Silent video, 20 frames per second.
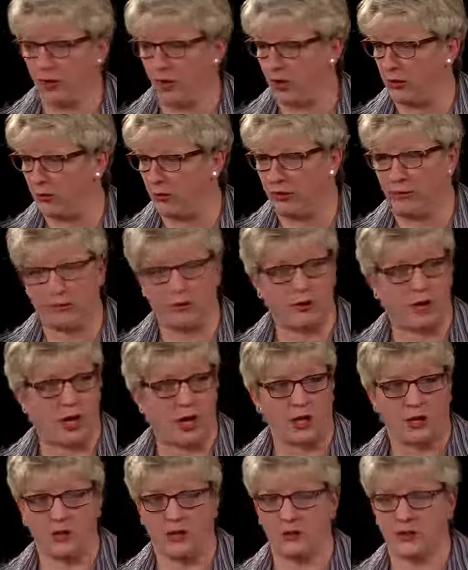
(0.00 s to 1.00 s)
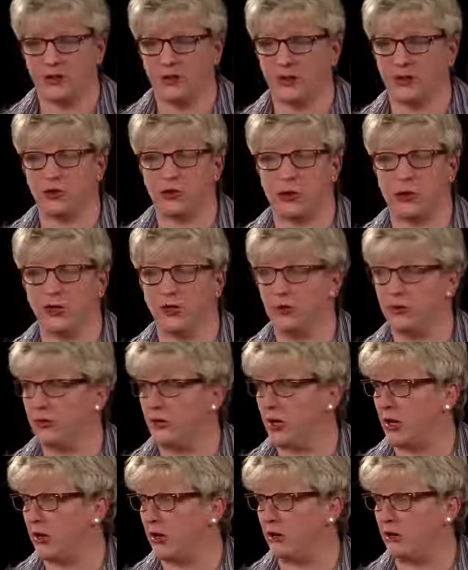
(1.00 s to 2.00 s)
all the way through college and the
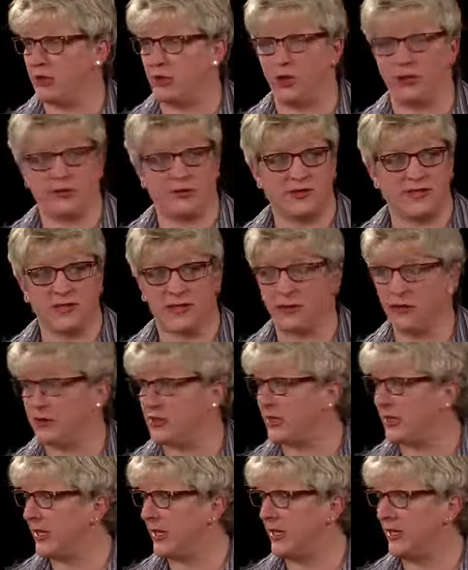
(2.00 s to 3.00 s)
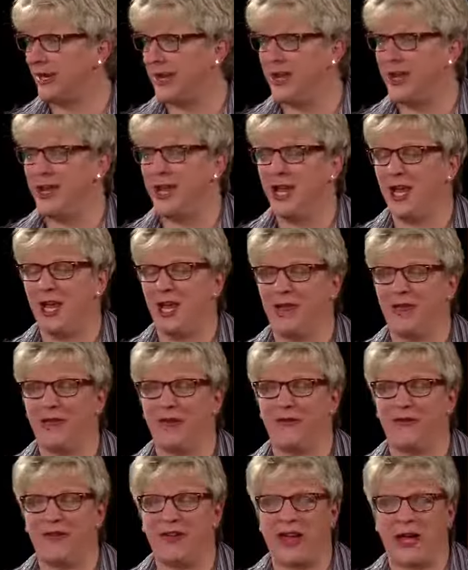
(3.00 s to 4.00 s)
$22 adult and senior ticket,
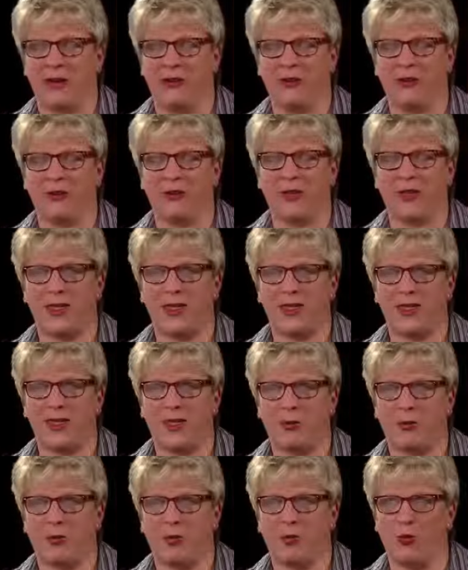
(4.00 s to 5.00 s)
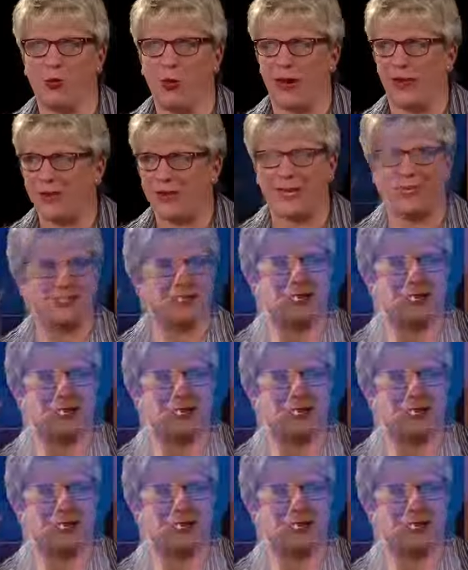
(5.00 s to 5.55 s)
the value, what that